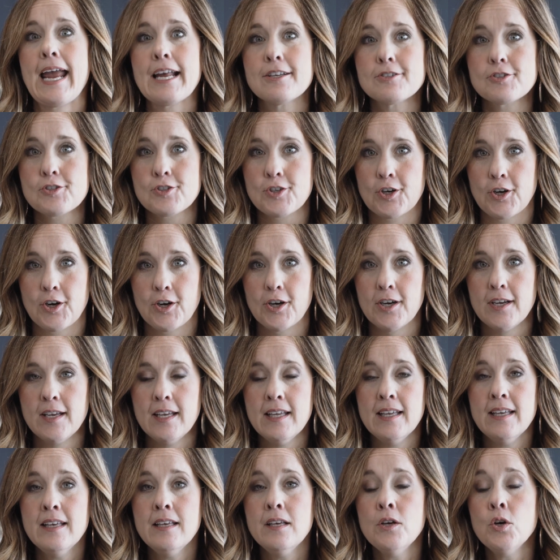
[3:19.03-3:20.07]
answer,
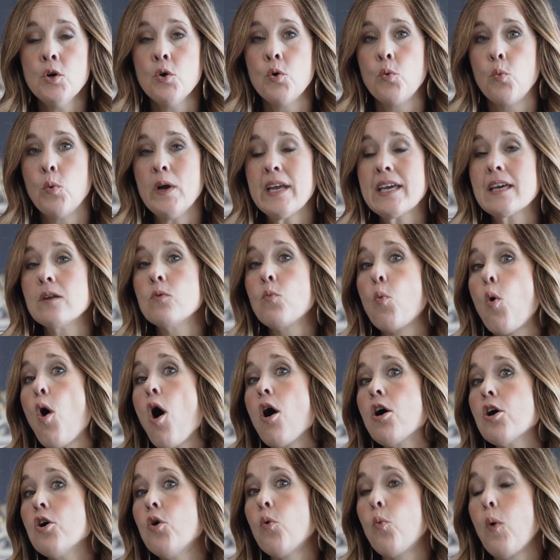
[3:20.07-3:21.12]
we can
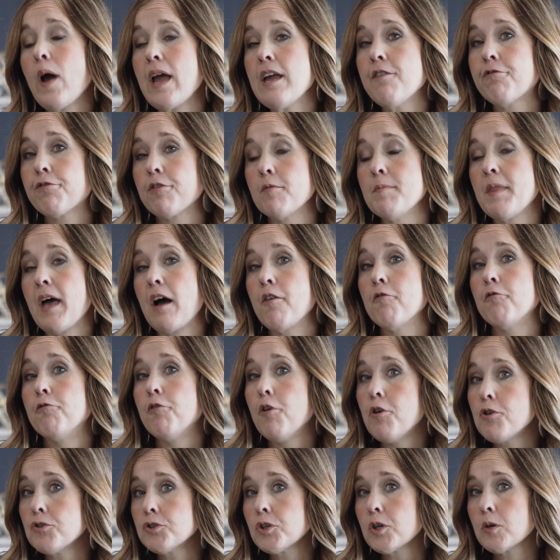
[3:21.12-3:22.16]
walk away from that
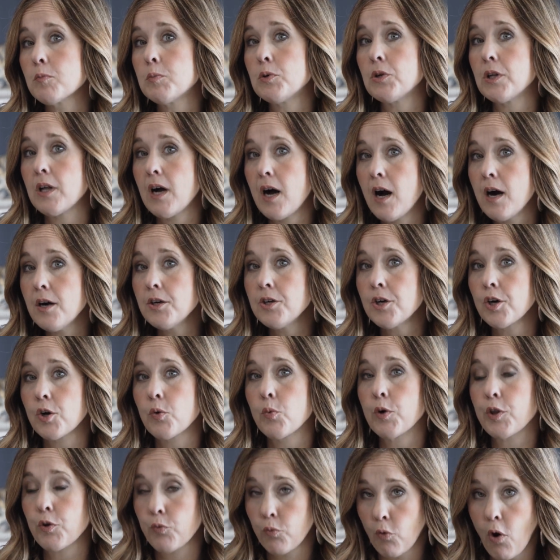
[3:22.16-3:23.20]
vulnerable
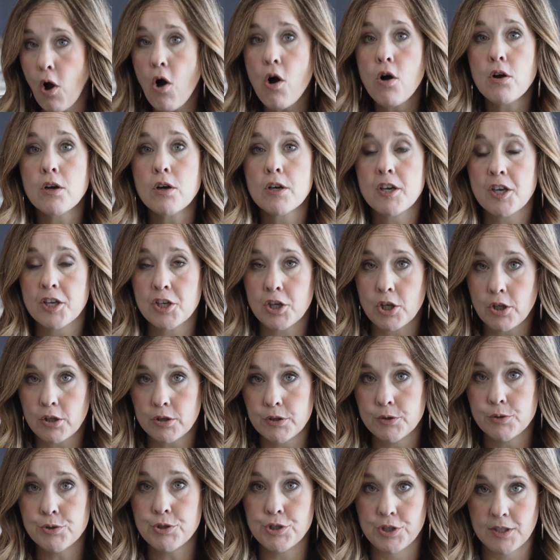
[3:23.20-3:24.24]
hunger with wrong
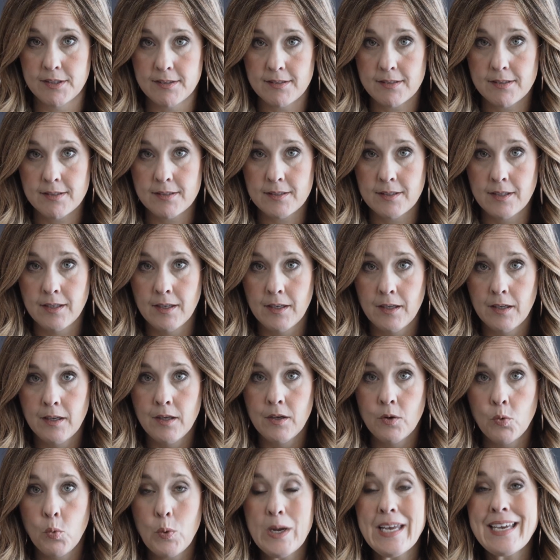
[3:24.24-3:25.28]
conclusions.
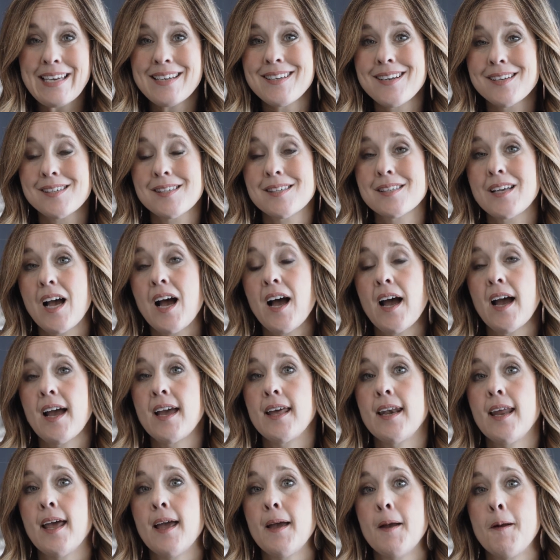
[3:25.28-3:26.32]
We can
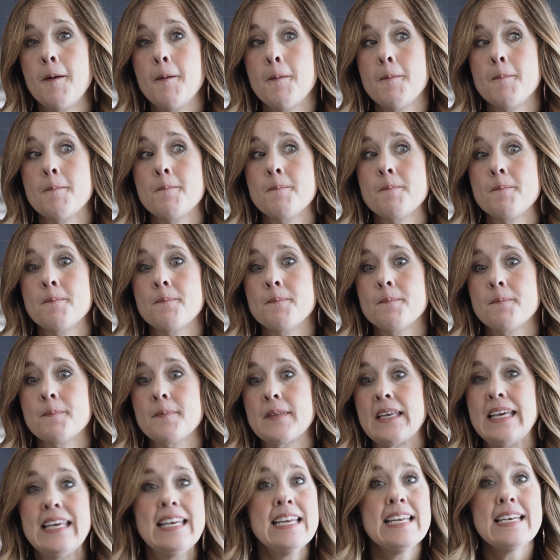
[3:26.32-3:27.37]
decide,
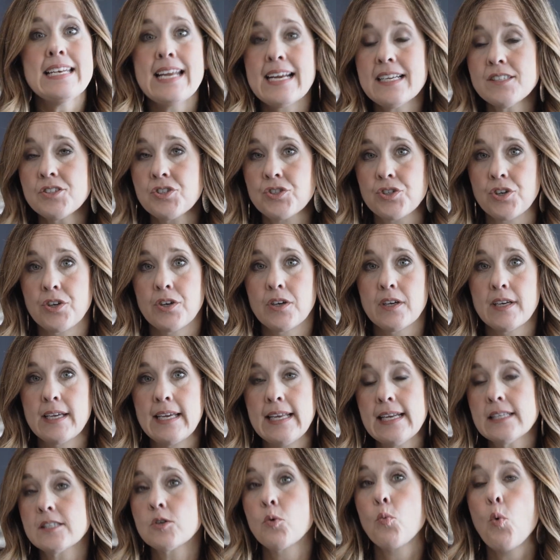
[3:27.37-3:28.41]
He didn't answer.
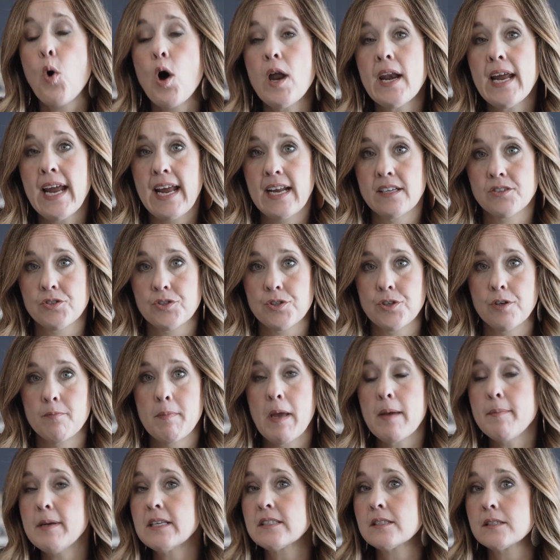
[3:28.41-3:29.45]
He doesn't want to answer.
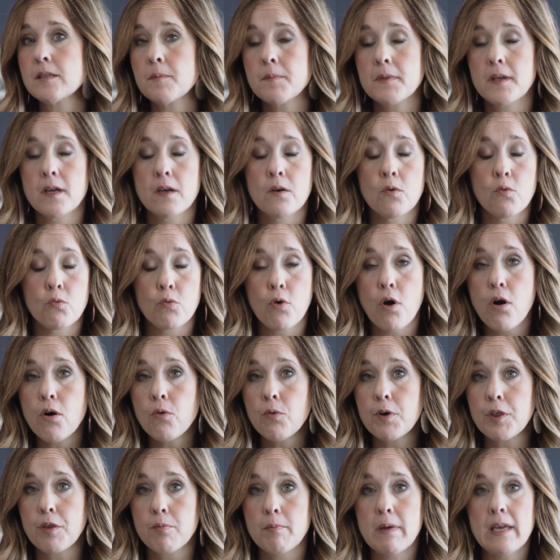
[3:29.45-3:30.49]
Maybe it's something wrong
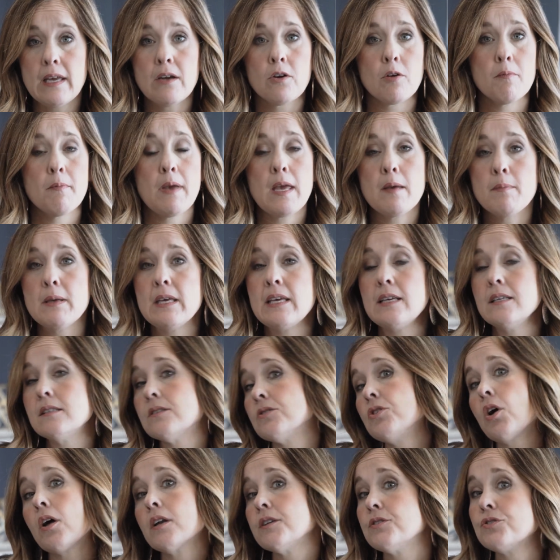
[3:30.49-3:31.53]
with me, or maybe He's
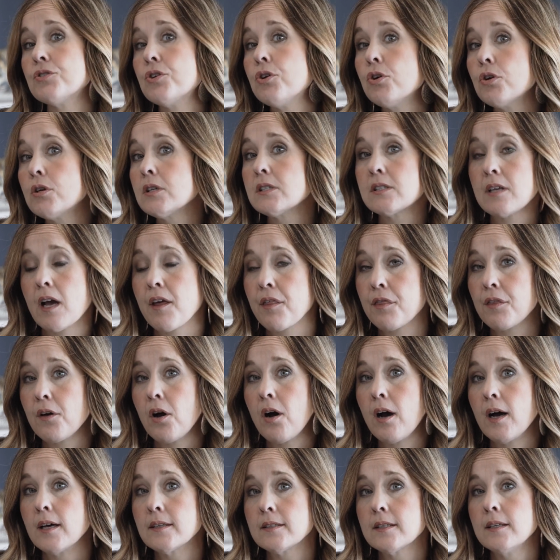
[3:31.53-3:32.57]
not as good as I
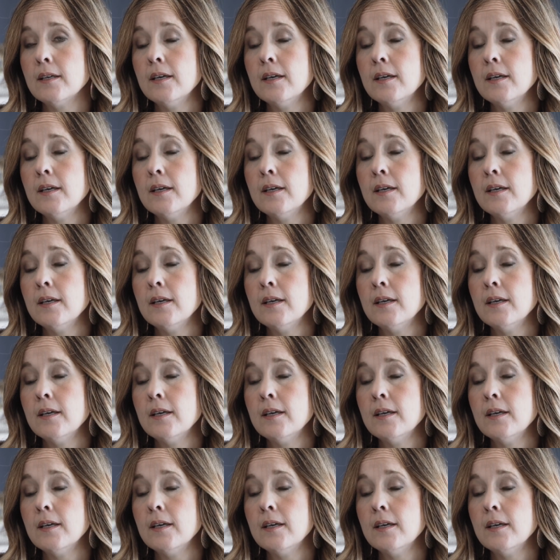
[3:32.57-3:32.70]
thought.